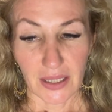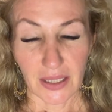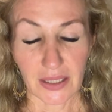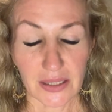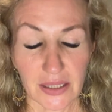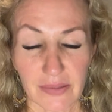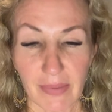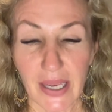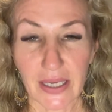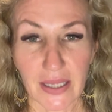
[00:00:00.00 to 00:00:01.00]
And just
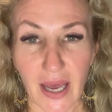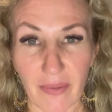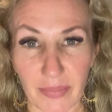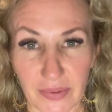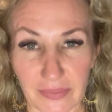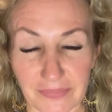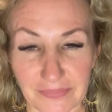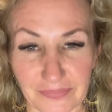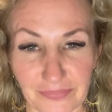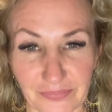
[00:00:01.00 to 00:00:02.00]
make it happen.
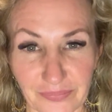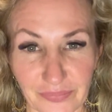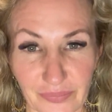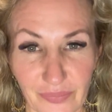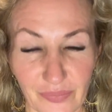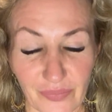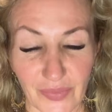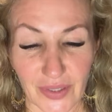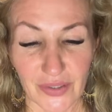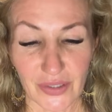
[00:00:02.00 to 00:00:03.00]

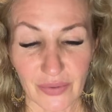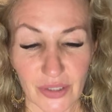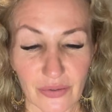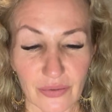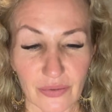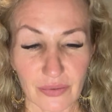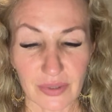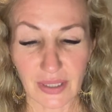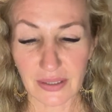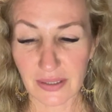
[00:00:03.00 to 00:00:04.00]
So we do
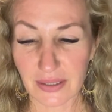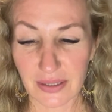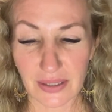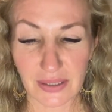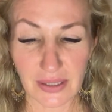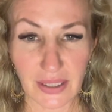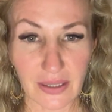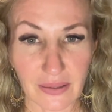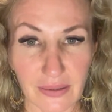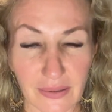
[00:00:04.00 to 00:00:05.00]
this
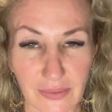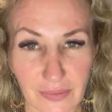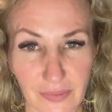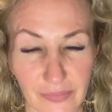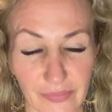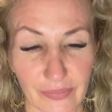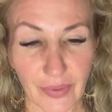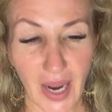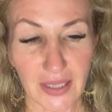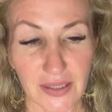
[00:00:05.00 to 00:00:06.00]
little
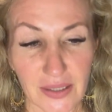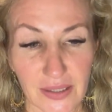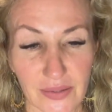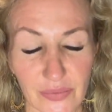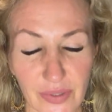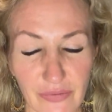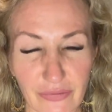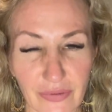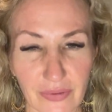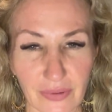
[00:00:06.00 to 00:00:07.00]
practice with
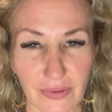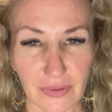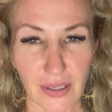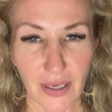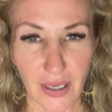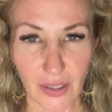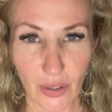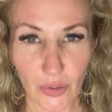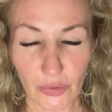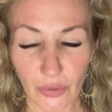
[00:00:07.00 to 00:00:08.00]
a
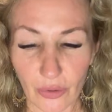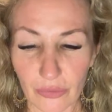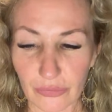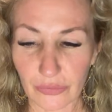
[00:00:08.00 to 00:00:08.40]
lot of